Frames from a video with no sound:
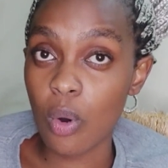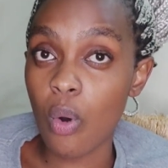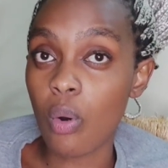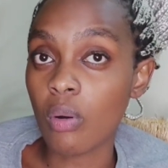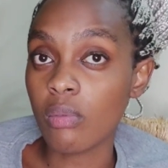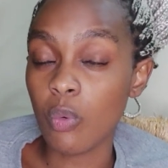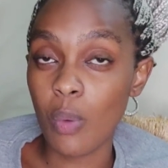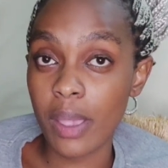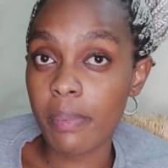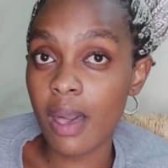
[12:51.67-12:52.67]
or
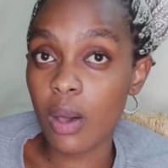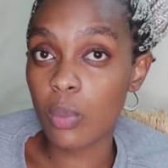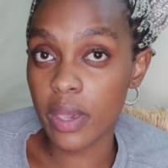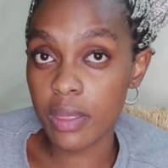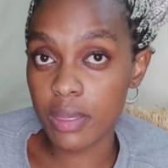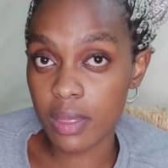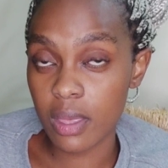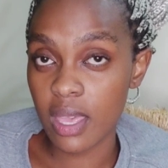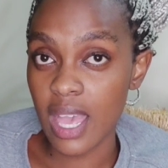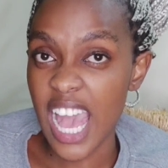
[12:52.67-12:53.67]
wipe her with
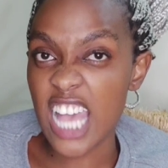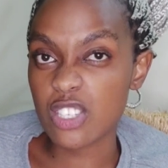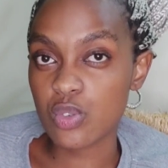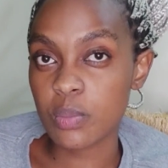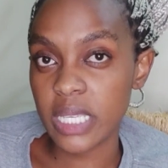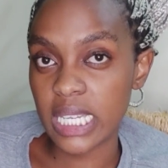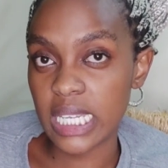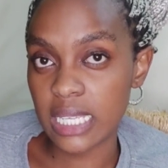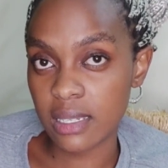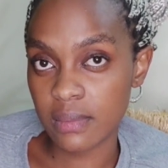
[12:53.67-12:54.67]
has to be
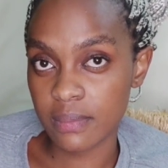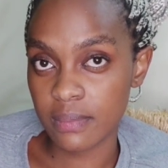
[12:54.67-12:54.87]
clean.